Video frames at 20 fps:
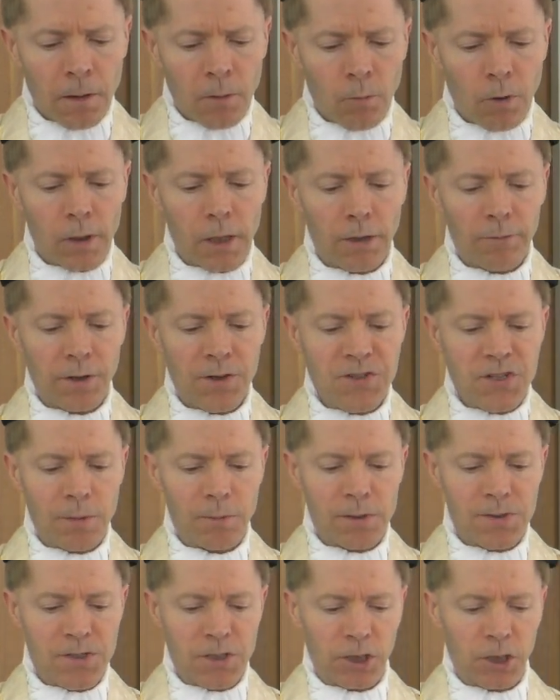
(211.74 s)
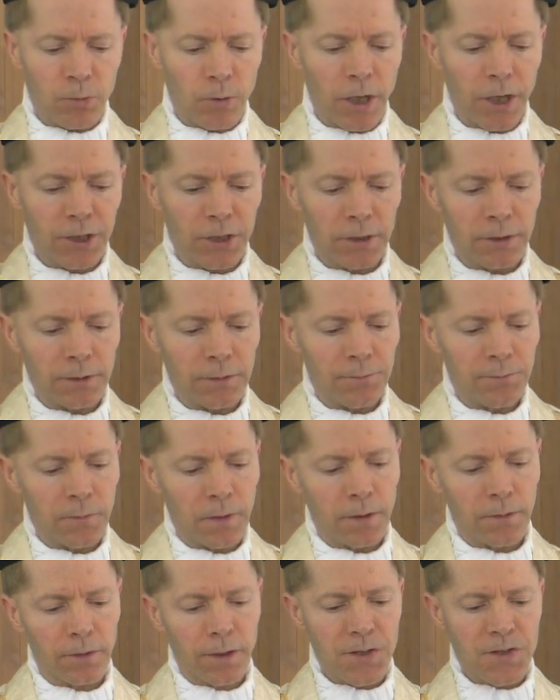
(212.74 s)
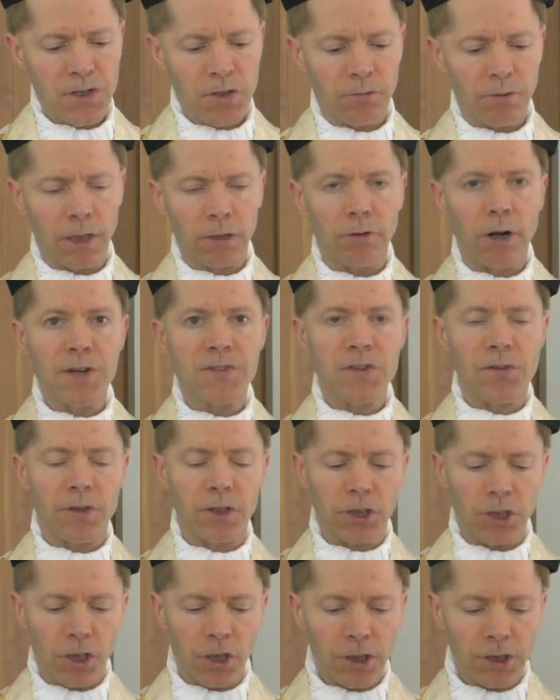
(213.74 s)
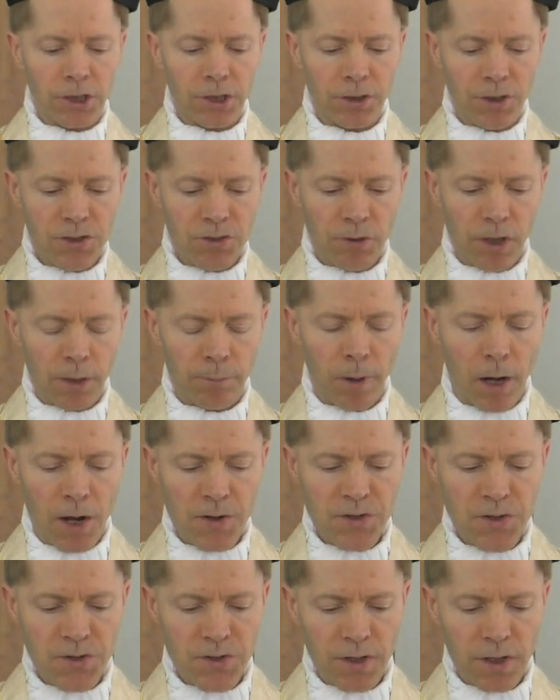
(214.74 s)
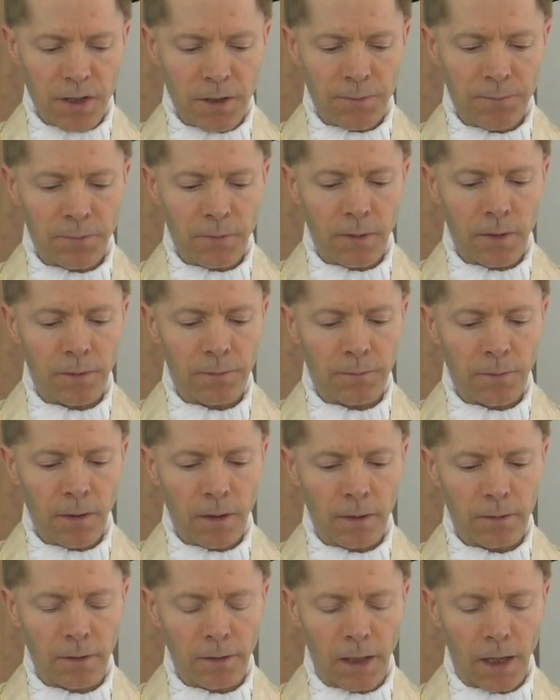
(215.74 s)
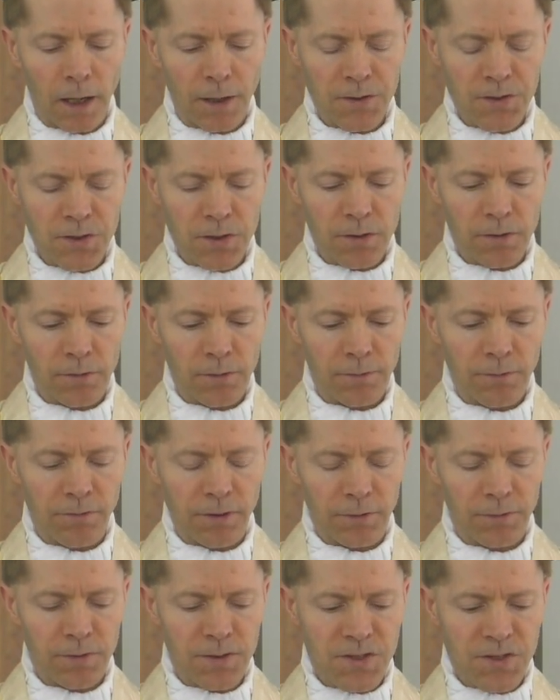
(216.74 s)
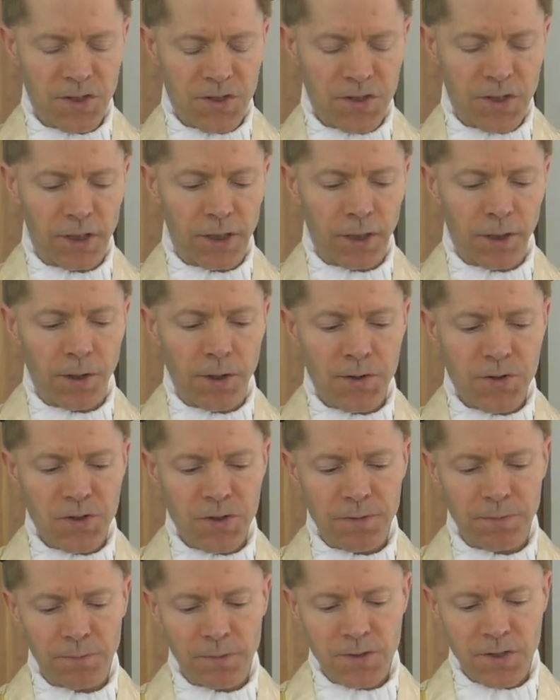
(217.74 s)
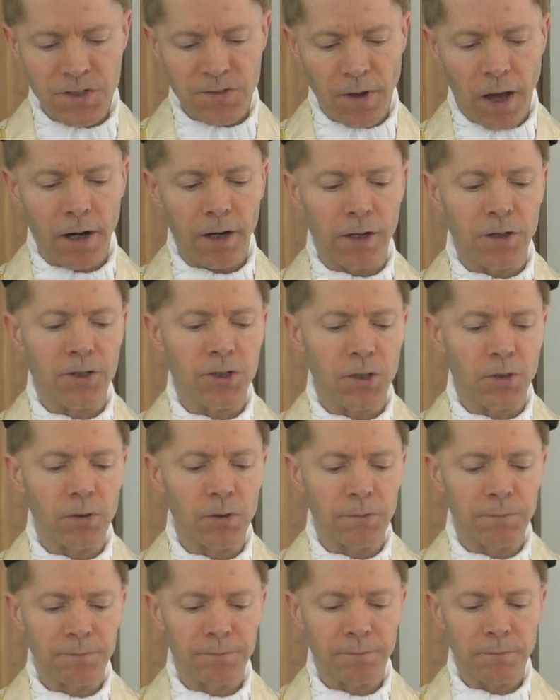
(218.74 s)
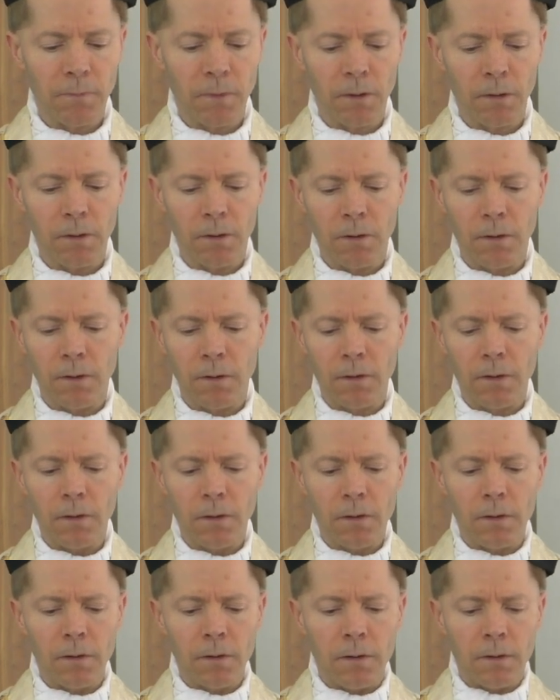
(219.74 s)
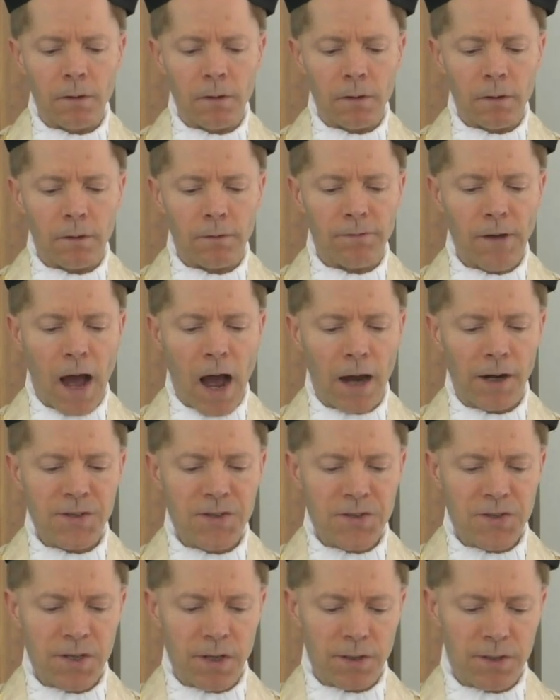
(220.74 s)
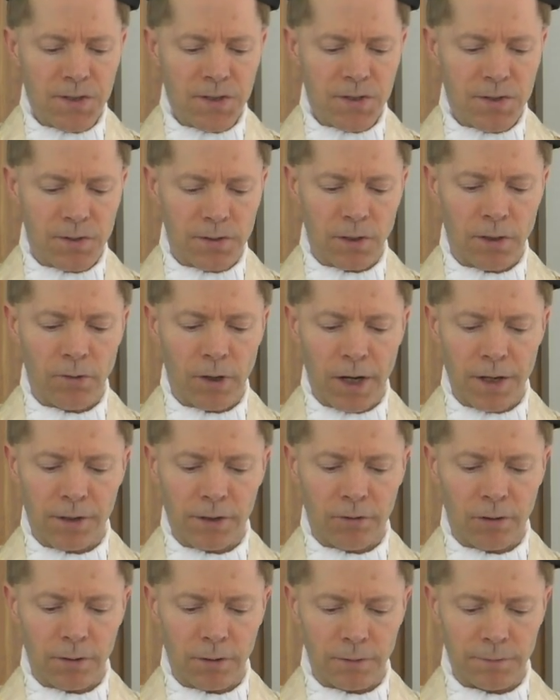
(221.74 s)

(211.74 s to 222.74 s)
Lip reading: We live in a similar situation in this great crisis of the church, this great apostasy in the last 60 years since Vatican II. In fact, since the great